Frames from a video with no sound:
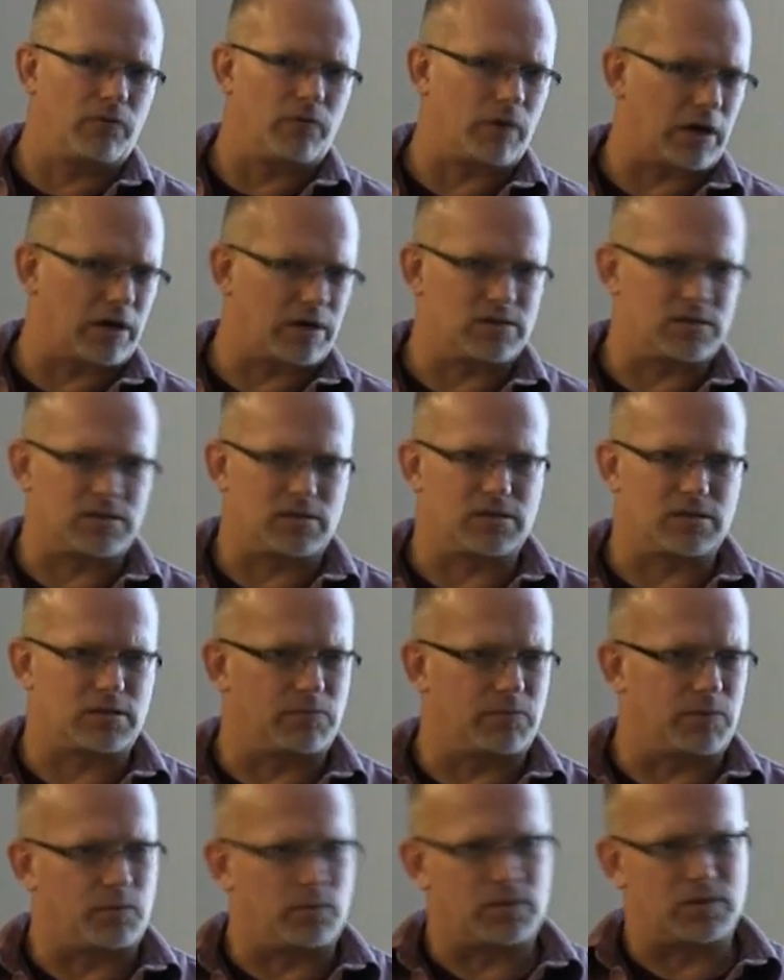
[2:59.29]
routing
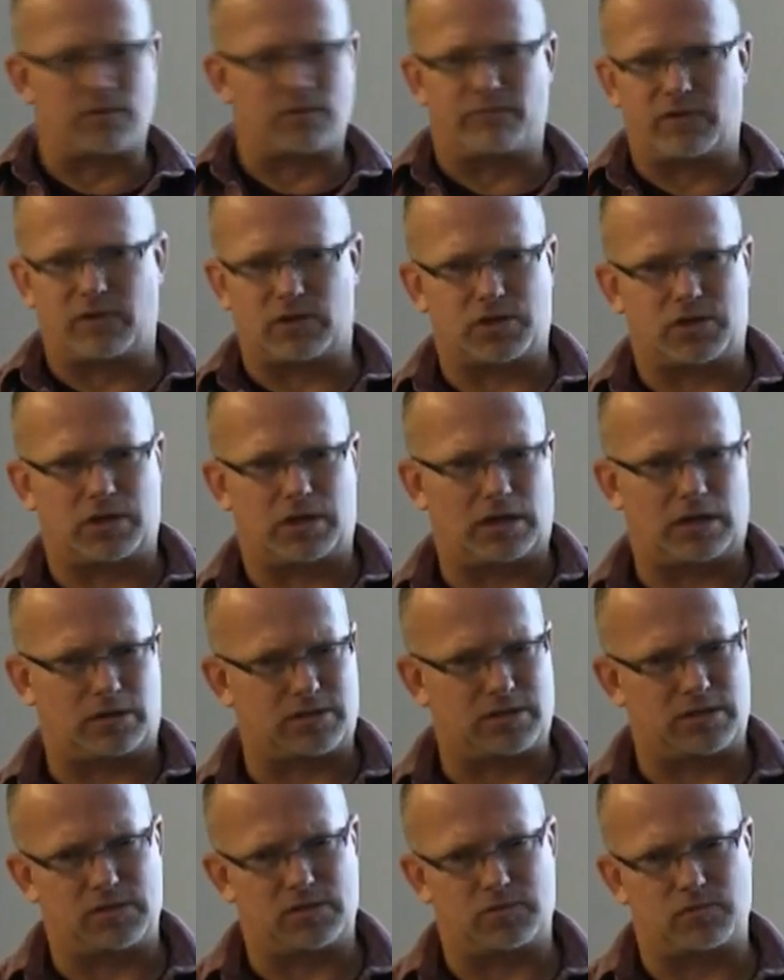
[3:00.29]
system. There was some
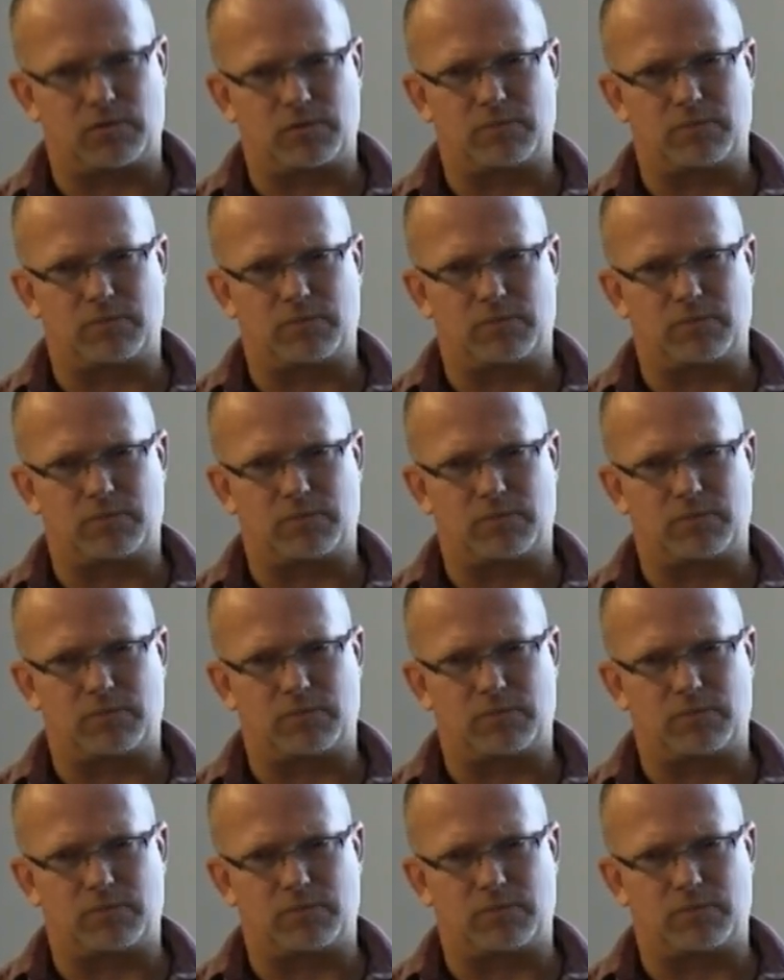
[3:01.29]
functionalities